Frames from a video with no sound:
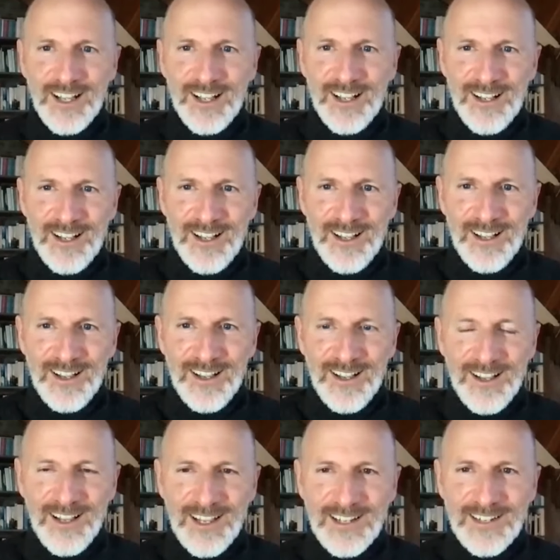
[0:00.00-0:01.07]
Yeah.
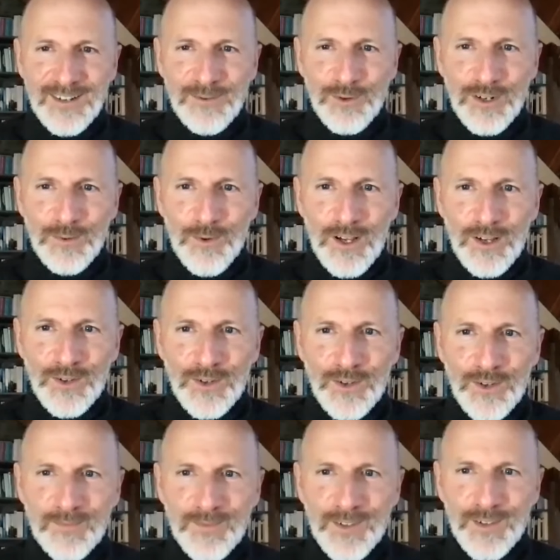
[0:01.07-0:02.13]
And I want to
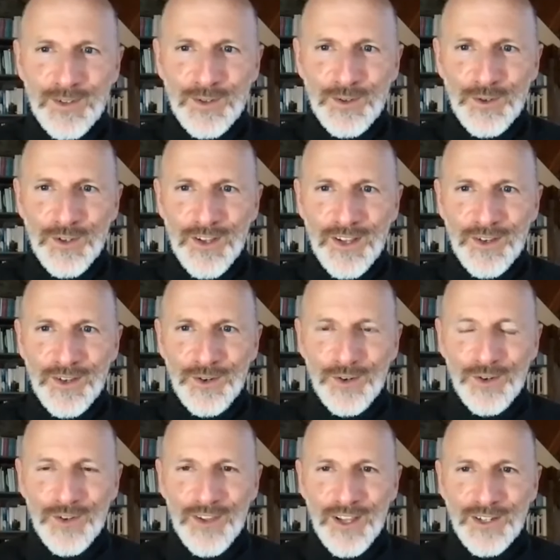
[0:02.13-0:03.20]
welcome all the,
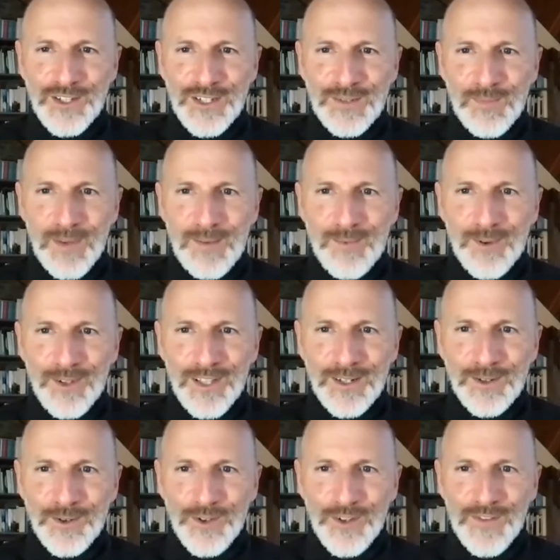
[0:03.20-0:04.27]
all of those people in
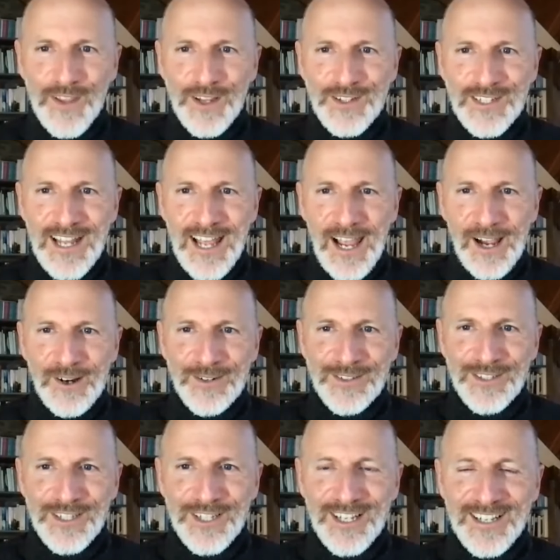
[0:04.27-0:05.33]
all of those
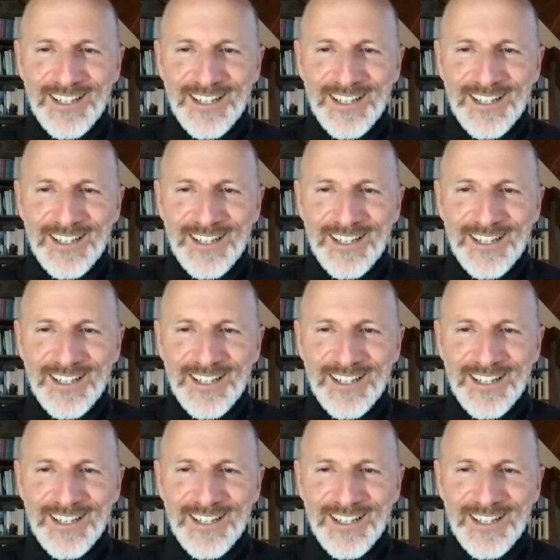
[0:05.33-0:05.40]
nows.